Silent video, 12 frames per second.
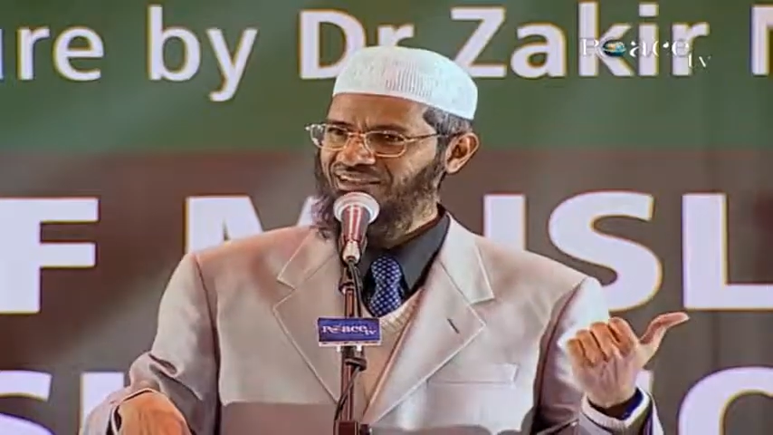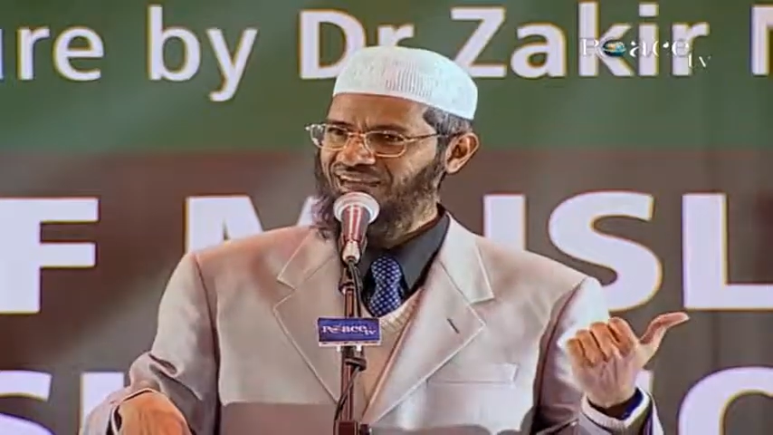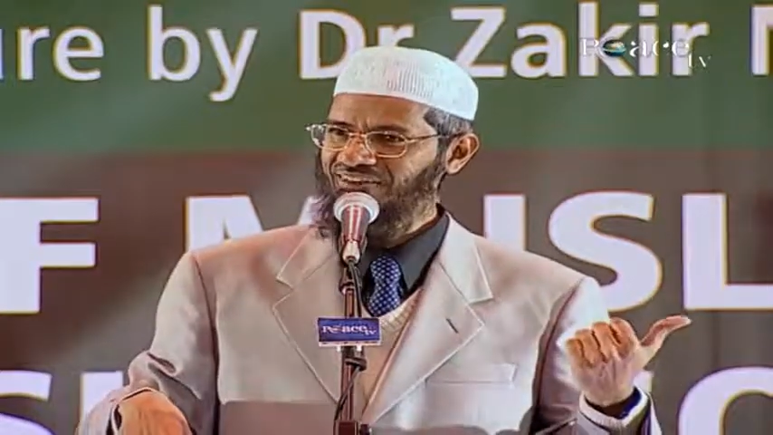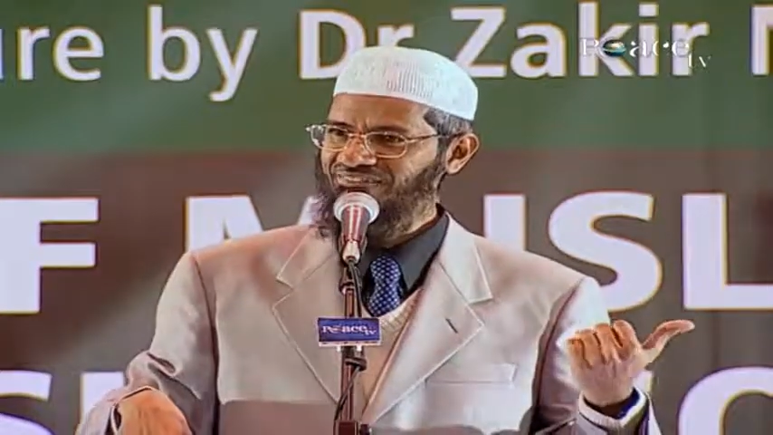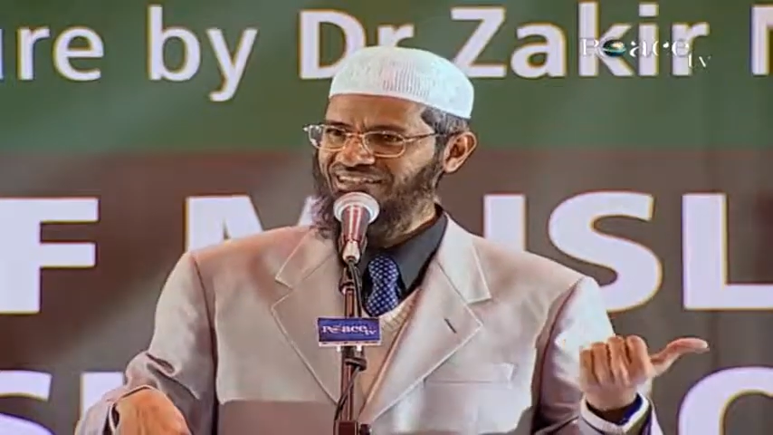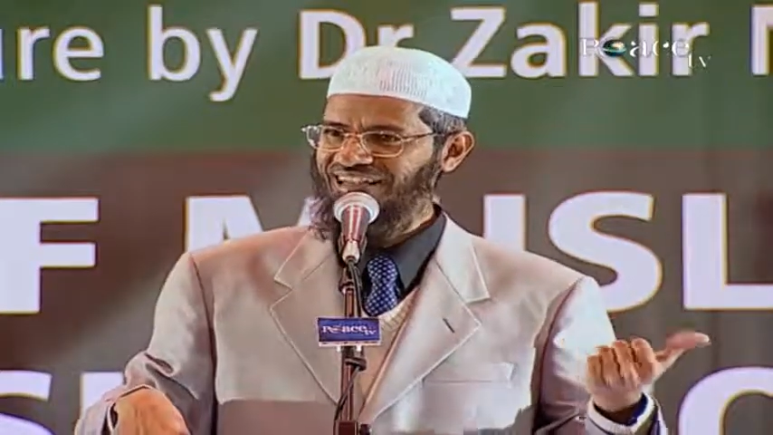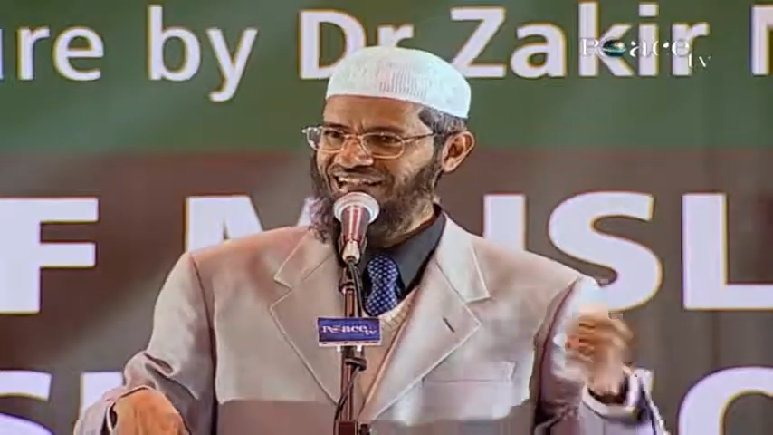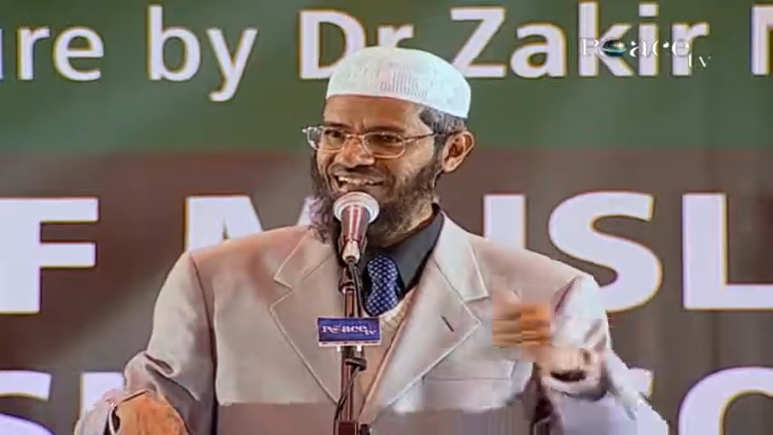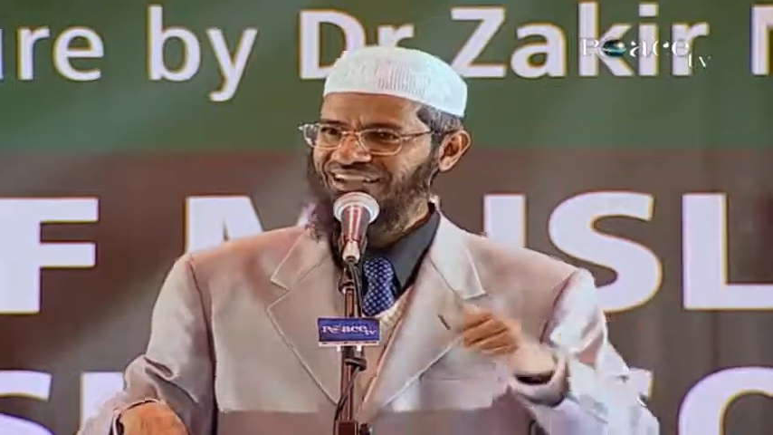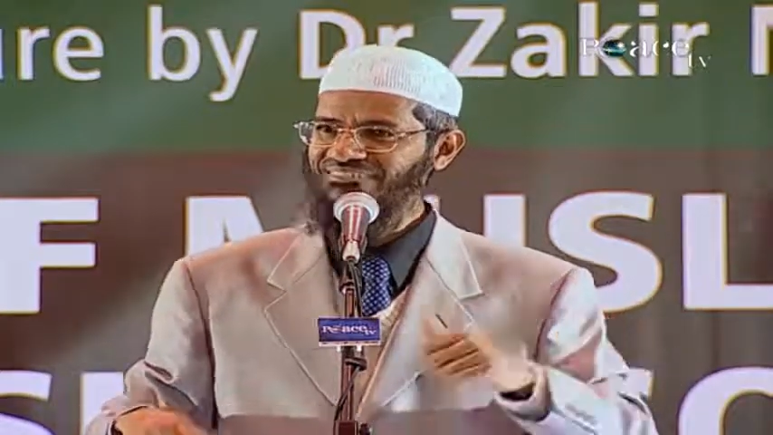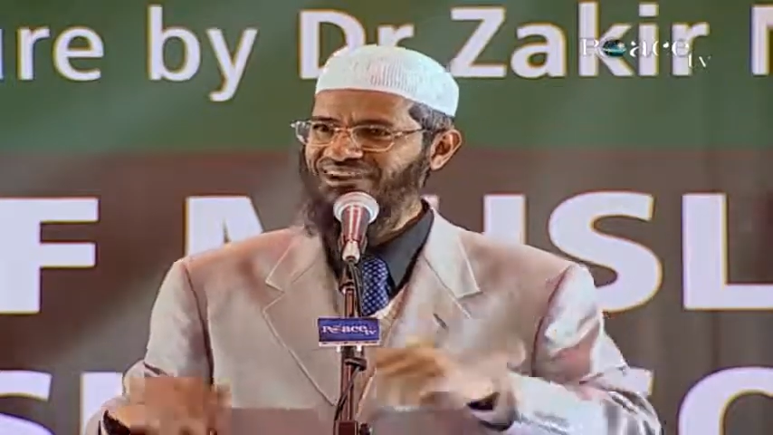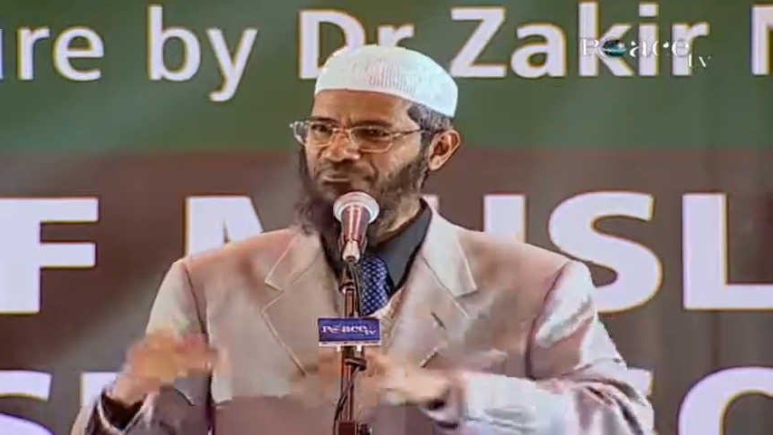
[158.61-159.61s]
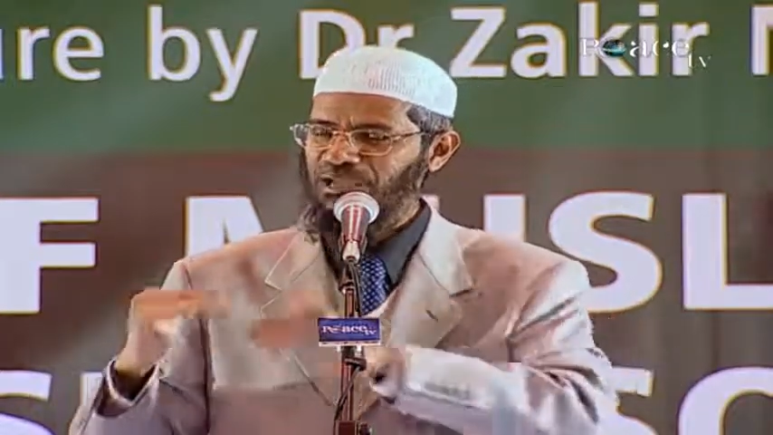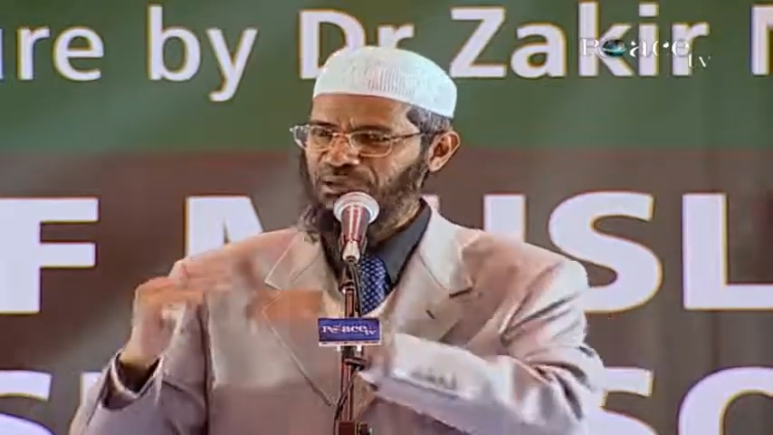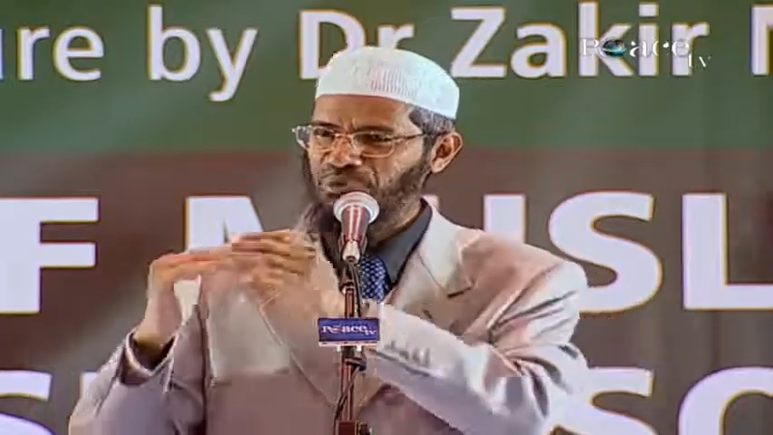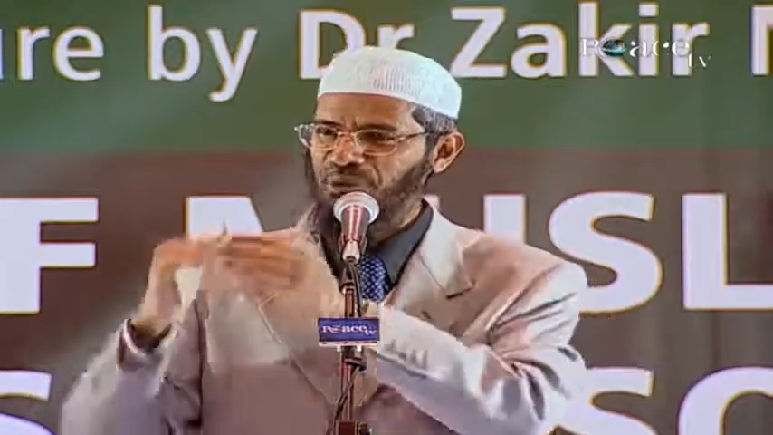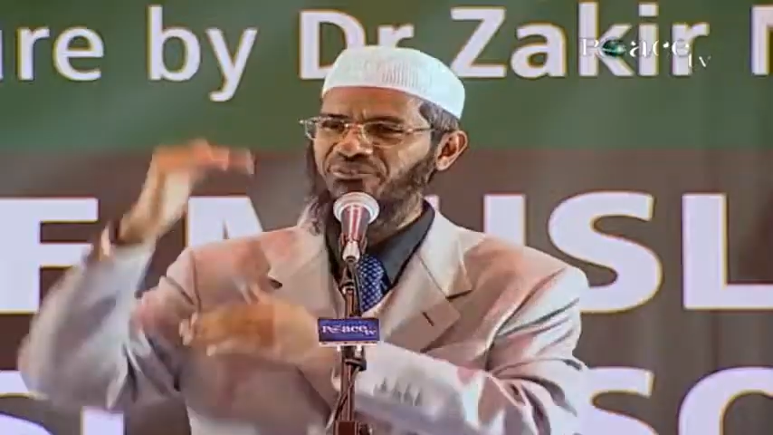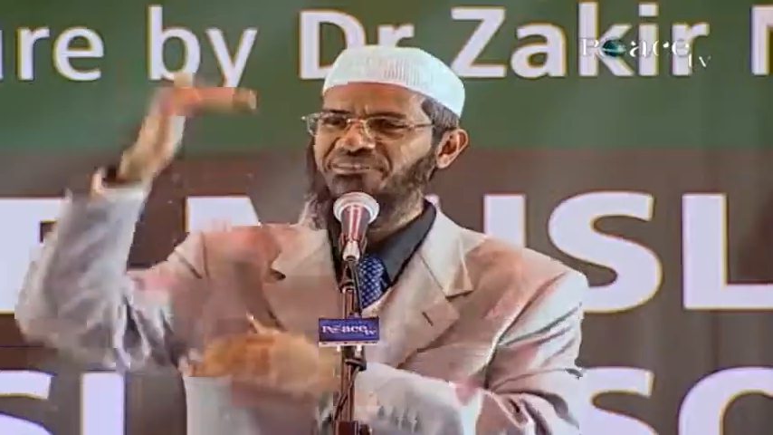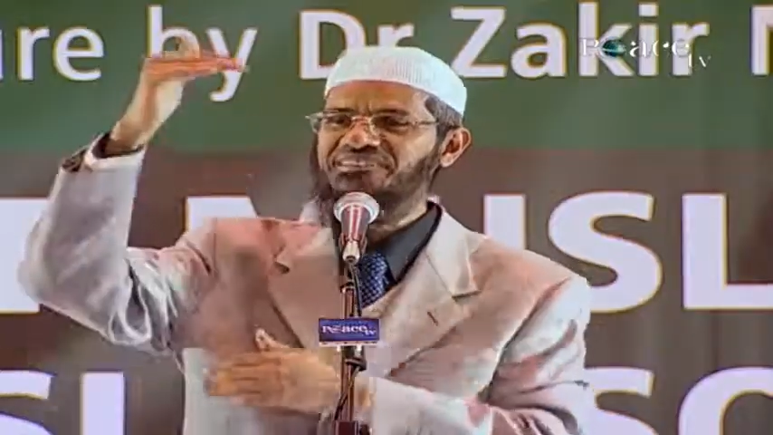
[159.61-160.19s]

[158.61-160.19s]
After 9/11, it became top of the